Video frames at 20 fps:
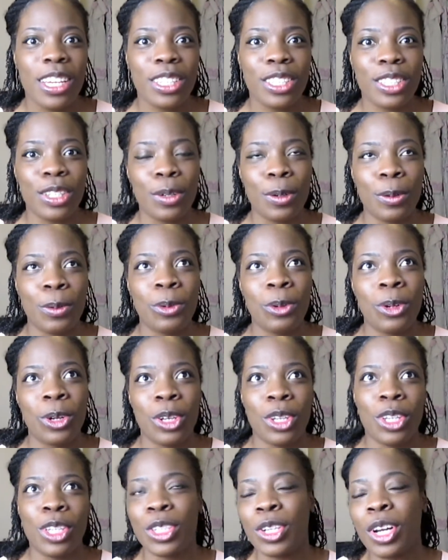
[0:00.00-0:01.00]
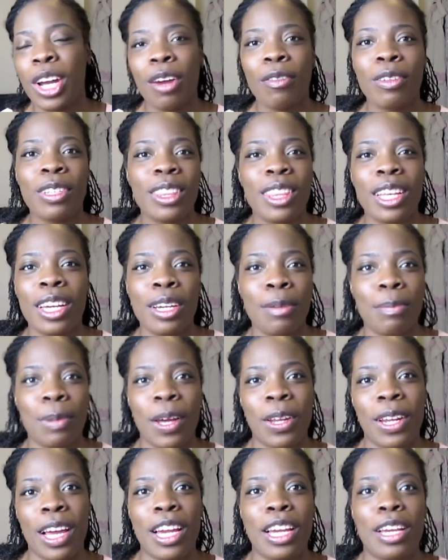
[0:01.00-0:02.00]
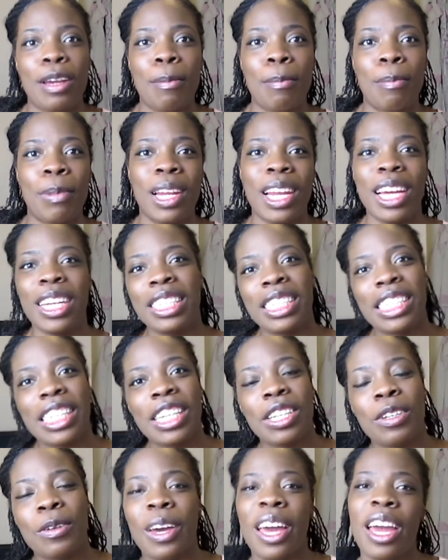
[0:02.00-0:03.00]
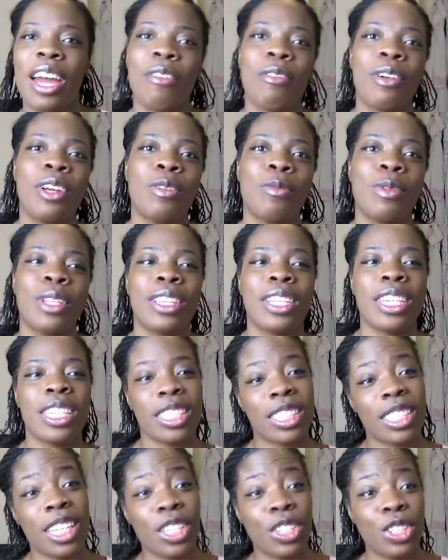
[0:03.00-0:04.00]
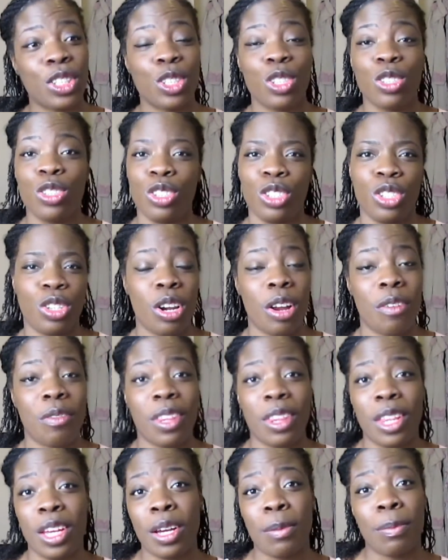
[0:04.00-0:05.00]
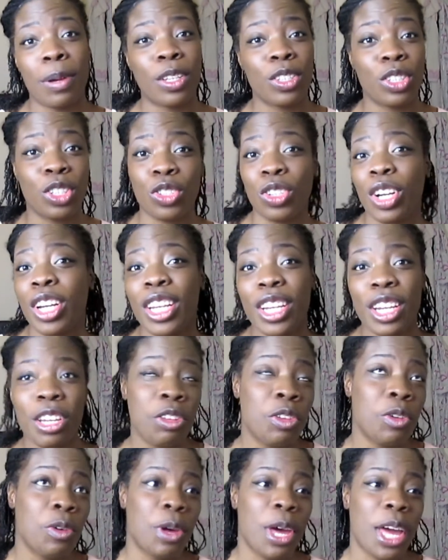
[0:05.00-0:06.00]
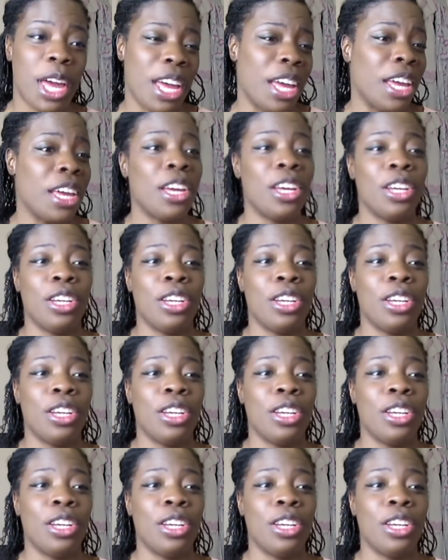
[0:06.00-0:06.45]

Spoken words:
So you don't have to think about like blending your hair in with the extensions. You don't have to think about straightening your hair.